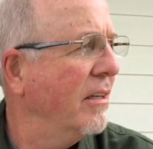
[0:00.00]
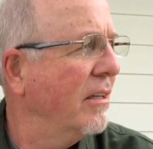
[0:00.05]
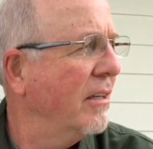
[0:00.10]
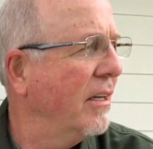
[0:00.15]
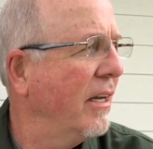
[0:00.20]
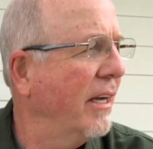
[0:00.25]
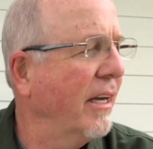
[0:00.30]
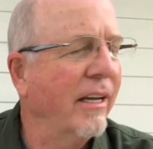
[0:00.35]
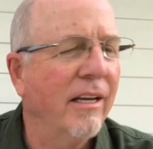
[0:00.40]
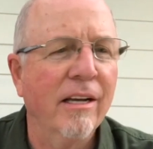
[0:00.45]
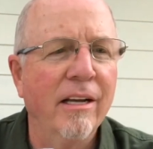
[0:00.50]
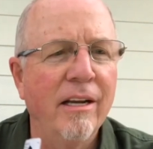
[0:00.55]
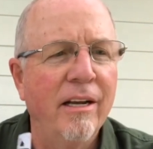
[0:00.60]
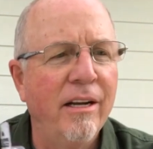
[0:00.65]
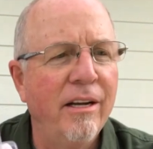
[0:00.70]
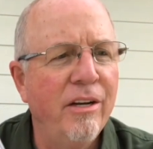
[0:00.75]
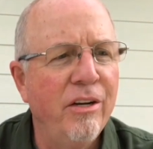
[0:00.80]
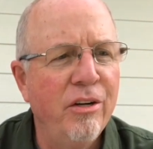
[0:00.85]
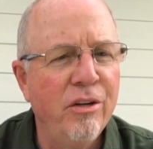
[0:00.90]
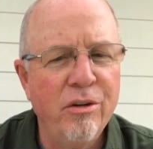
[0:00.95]
like
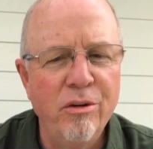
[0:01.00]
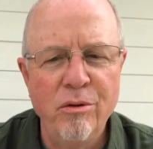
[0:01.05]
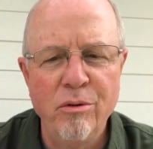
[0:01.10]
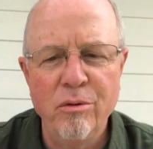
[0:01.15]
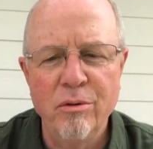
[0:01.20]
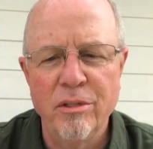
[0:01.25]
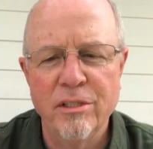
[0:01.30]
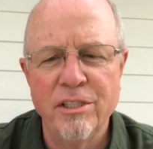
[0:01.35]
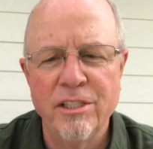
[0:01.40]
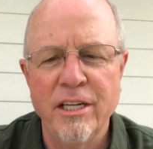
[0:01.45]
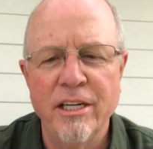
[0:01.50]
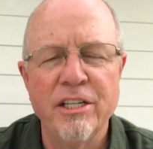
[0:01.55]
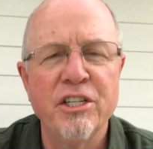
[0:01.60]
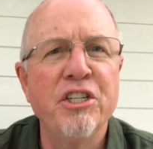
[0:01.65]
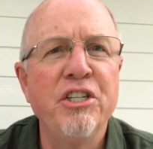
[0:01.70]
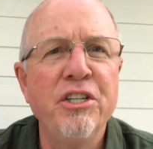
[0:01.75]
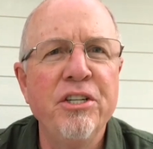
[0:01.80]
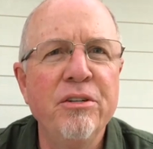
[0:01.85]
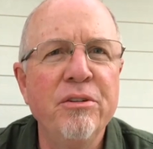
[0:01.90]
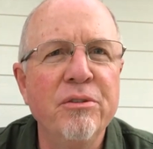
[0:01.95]
a new set of
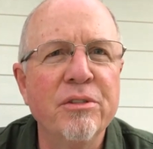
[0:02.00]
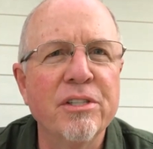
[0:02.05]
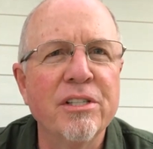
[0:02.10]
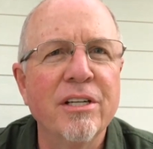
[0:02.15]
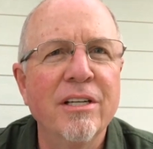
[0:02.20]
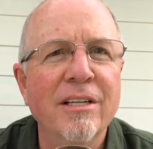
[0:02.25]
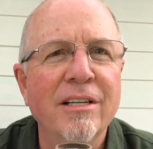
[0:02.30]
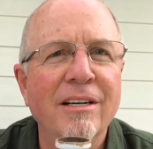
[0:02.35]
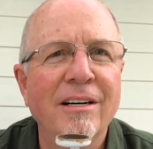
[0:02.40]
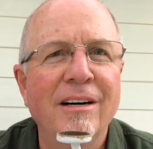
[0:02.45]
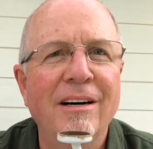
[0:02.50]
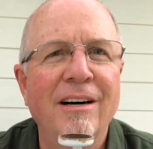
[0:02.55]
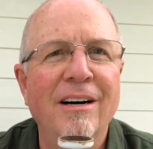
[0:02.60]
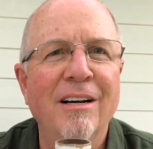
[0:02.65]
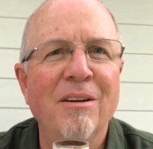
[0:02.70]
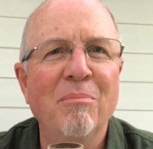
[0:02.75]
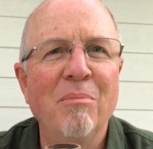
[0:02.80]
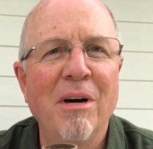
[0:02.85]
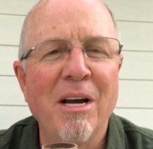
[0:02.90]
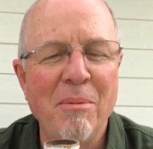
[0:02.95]
shoes
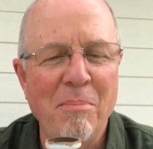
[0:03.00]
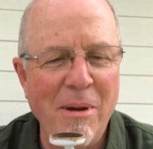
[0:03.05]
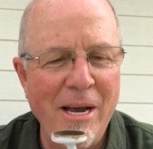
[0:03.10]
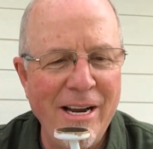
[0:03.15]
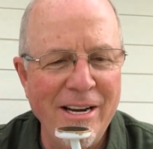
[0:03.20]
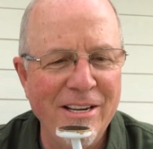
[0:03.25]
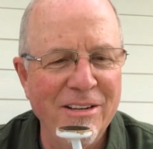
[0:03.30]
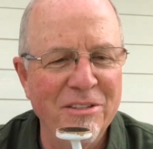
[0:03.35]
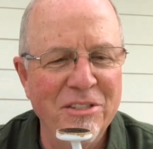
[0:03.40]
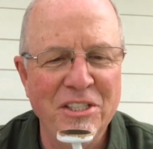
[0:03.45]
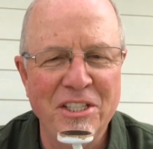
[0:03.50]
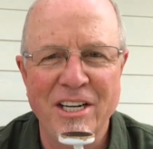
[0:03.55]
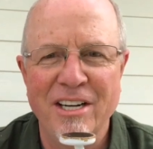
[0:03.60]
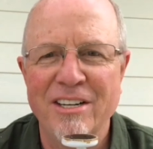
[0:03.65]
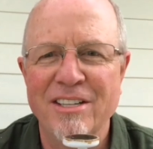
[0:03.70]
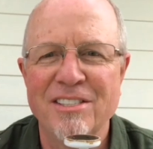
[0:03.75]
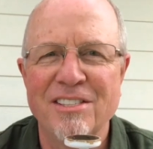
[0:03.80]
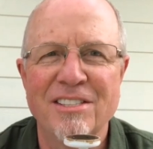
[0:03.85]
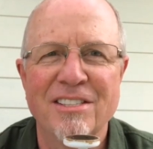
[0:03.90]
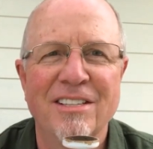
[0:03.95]
on my patio
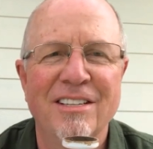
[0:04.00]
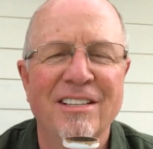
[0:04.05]
chairs.